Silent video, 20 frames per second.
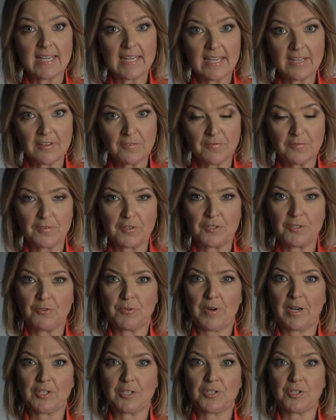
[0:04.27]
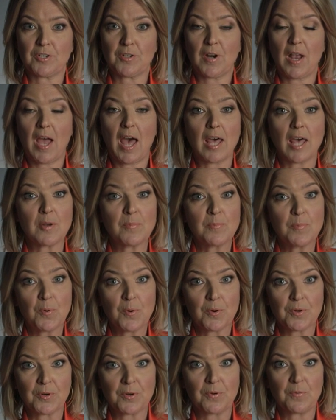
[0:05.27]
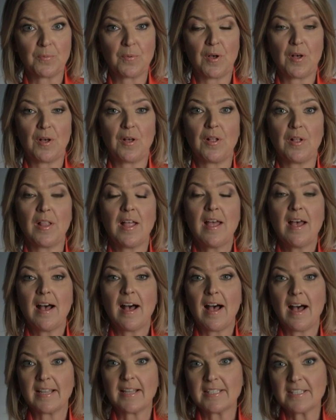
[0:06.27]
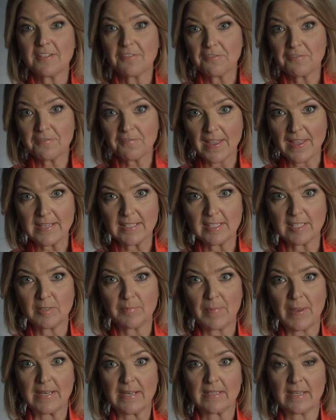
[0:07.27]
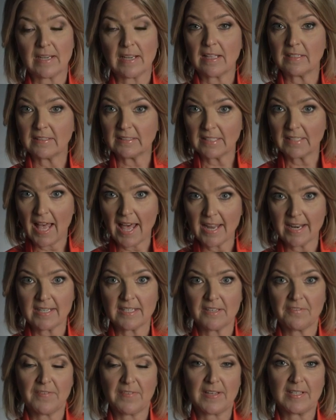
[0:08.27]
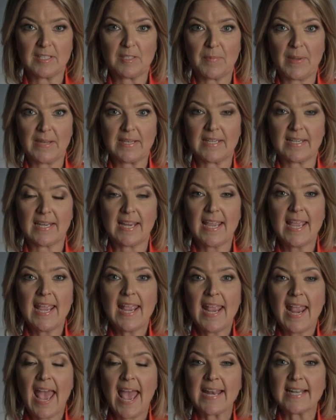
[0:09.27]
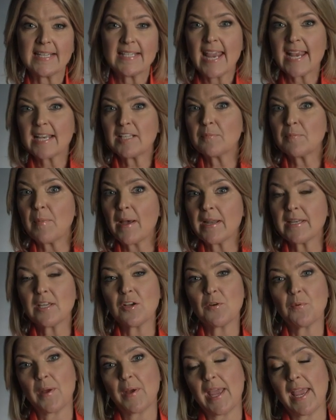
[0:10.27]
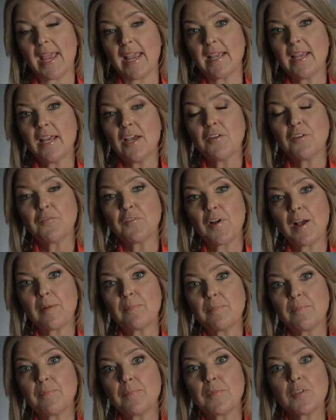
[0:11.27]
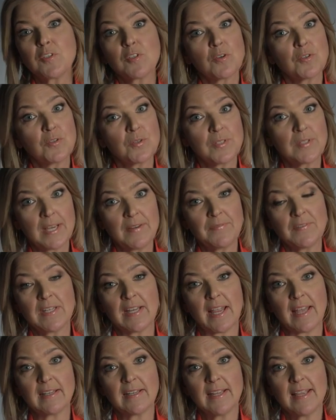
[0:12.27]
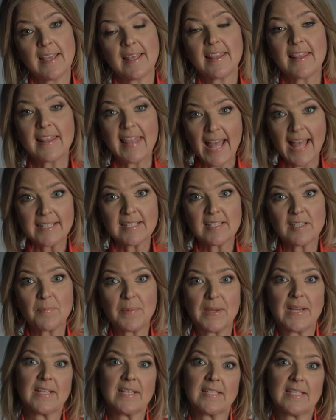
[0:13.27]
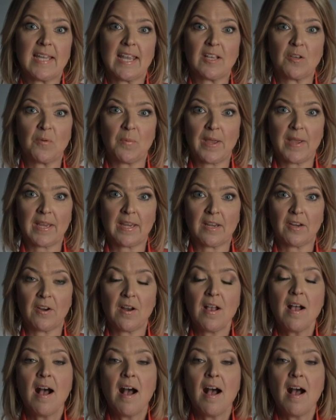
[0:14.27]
infrastructure, on a border wall, on defense spending, a lot on defense spending, and it takes money away from the social safety net. That's the biggest takeaway here.